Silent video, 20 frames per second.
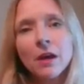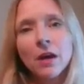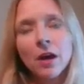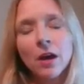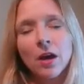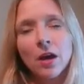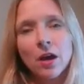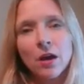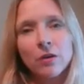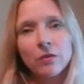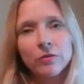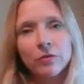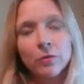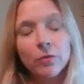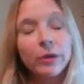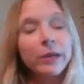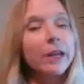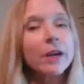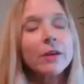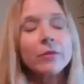of
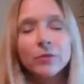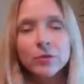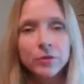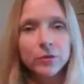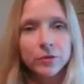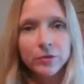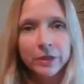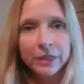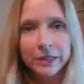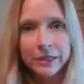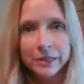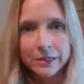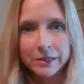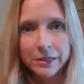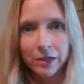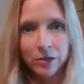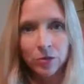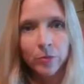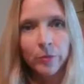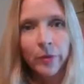whatever it is
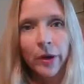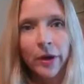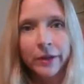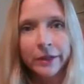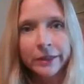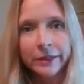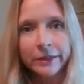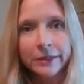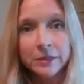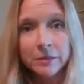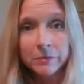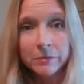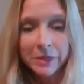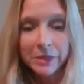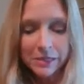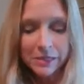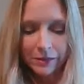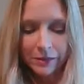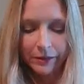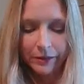that your body is
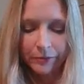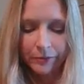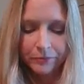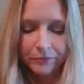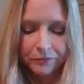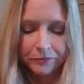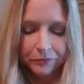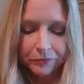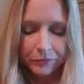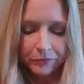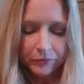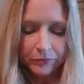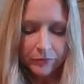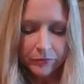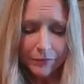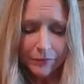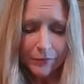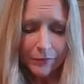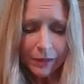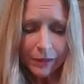missing.
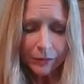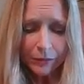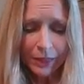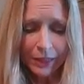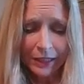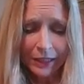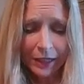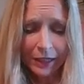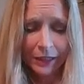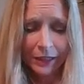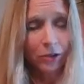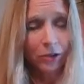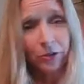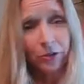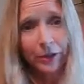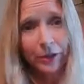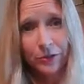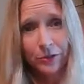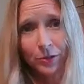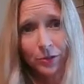And all you
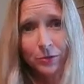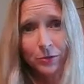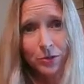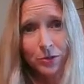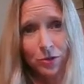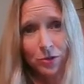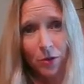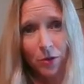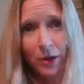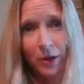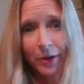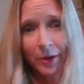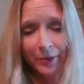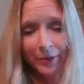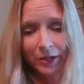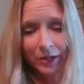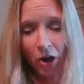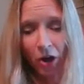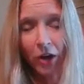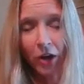have to do is show up
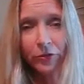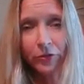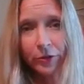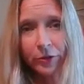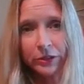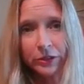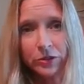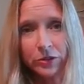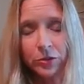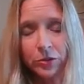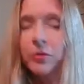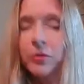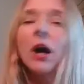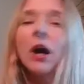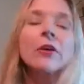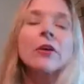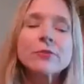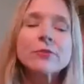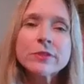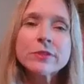and offer it. So you
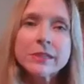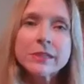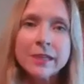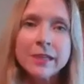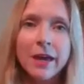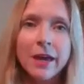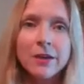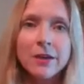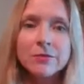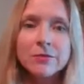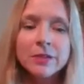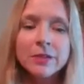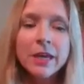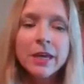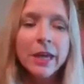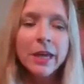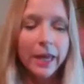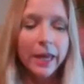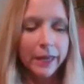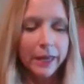offer the sound
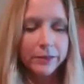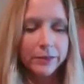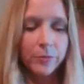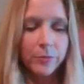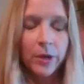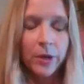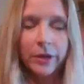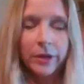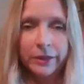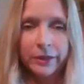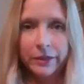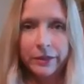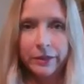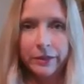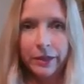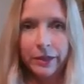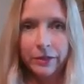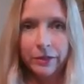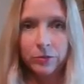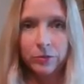and the body
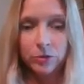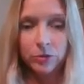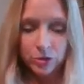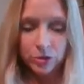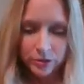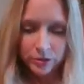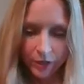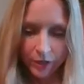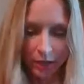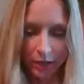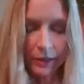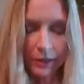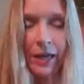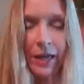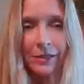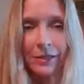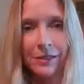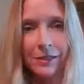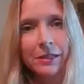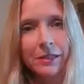just
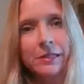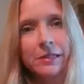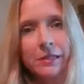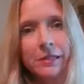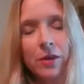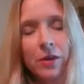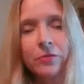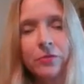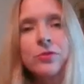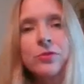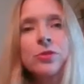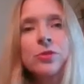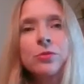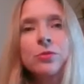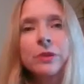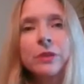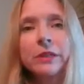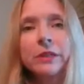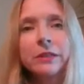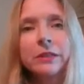aligns itself to
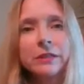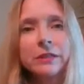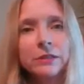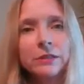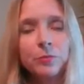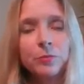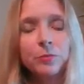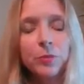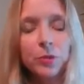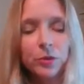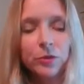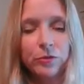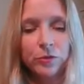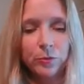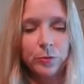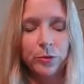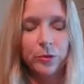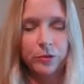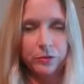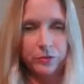it. It's a beautiful,
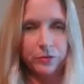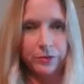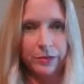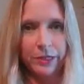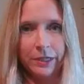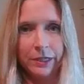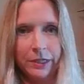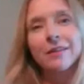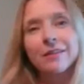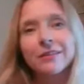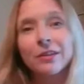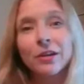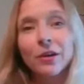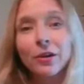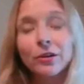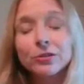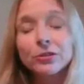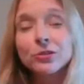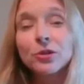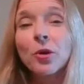beautiful thing. There
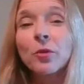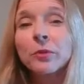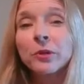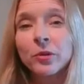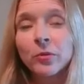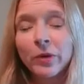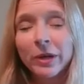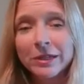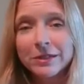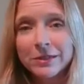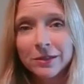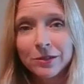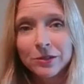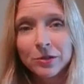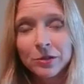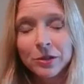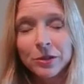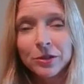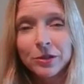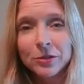are so many ways that
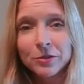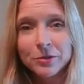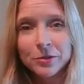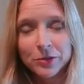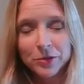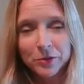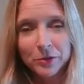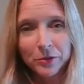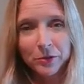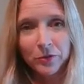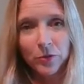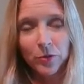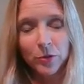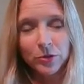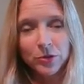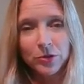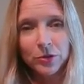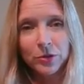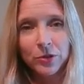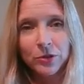you can use tuning
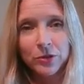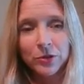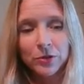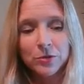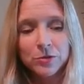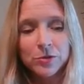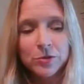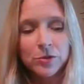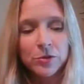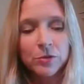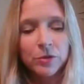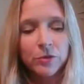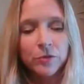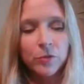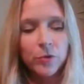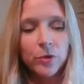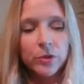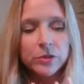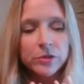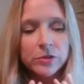forks. You can use tuning
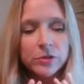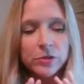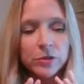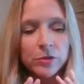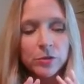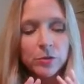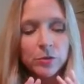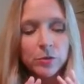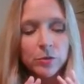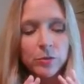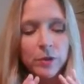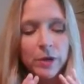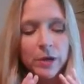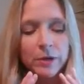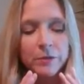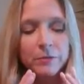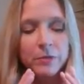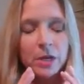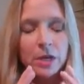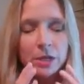forks to
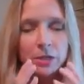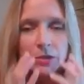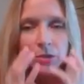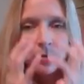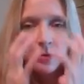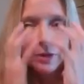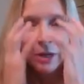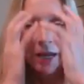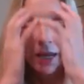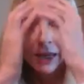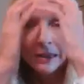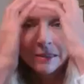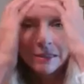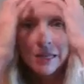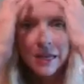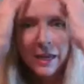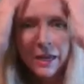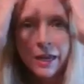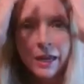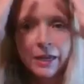do an
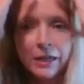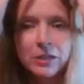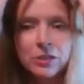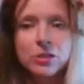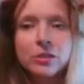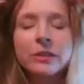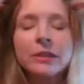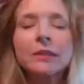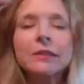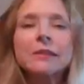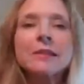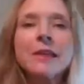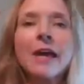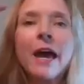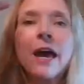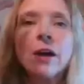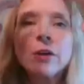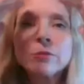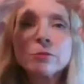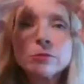anti-aging
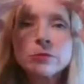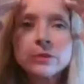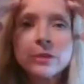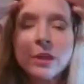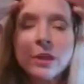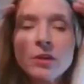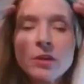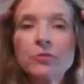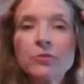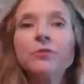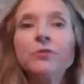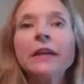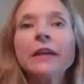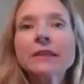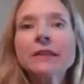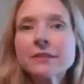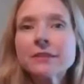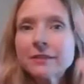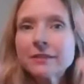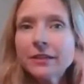sound
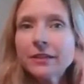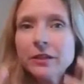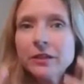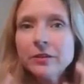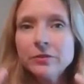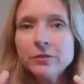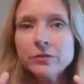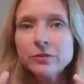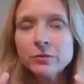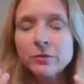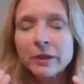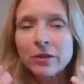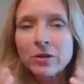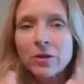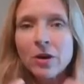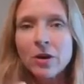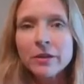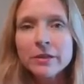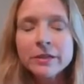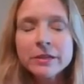facelift, I
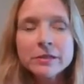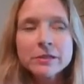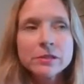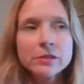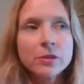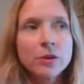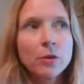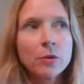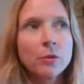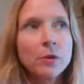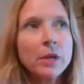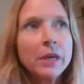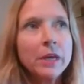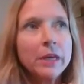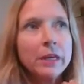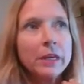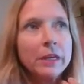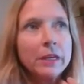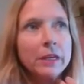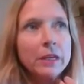call it. So
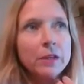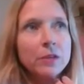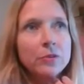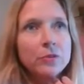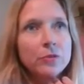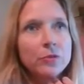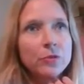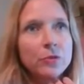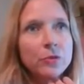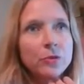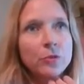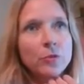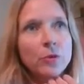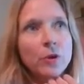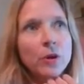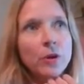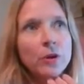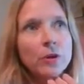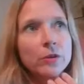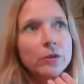if you
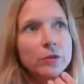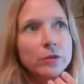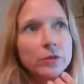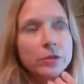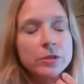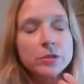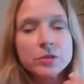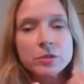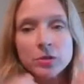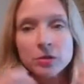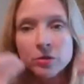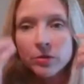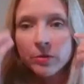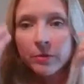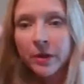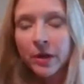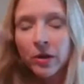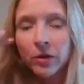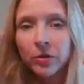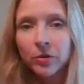are concerned
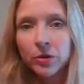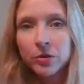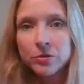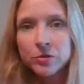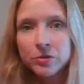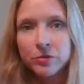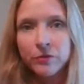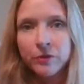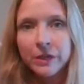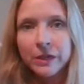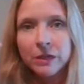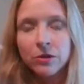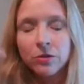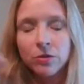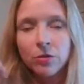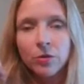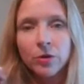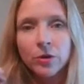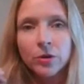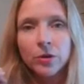about crow's feet
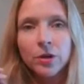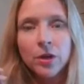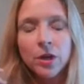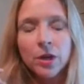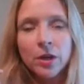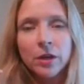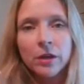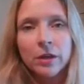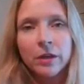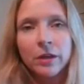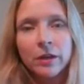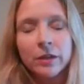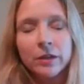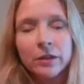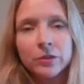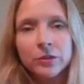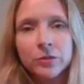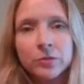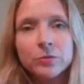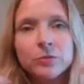or
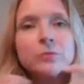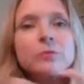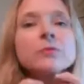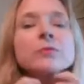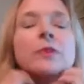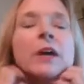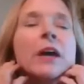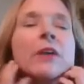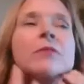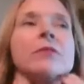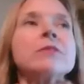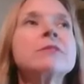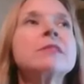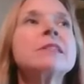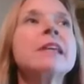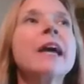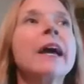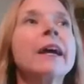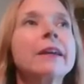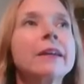you have a
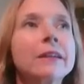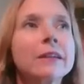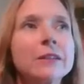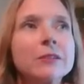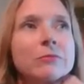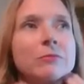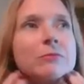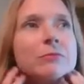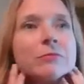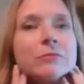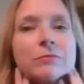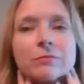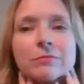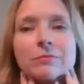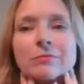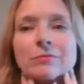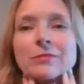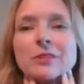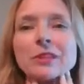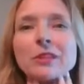sagging,
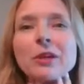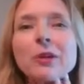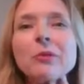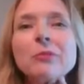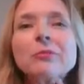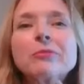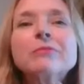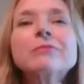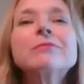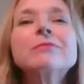you know,